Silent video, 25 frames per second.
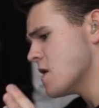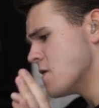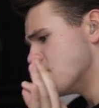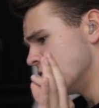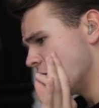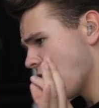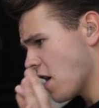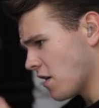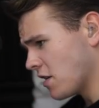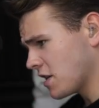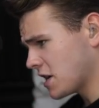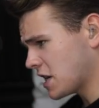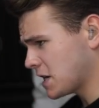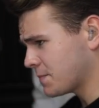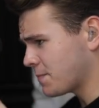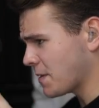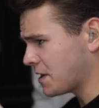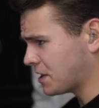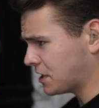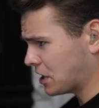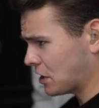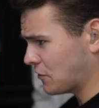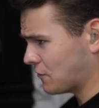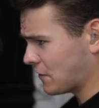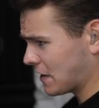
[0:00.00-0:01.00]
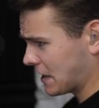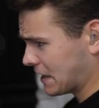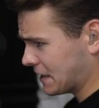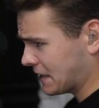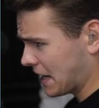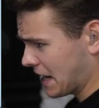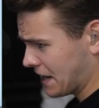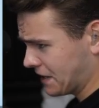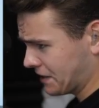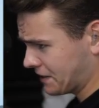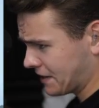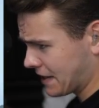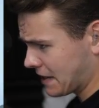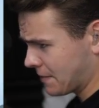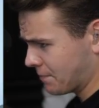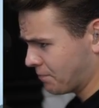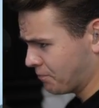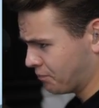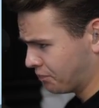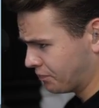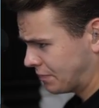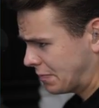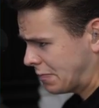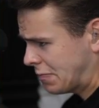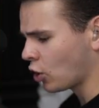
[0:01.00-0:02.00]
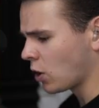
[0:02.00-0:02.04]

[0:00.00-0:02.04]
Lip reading: very specific testing.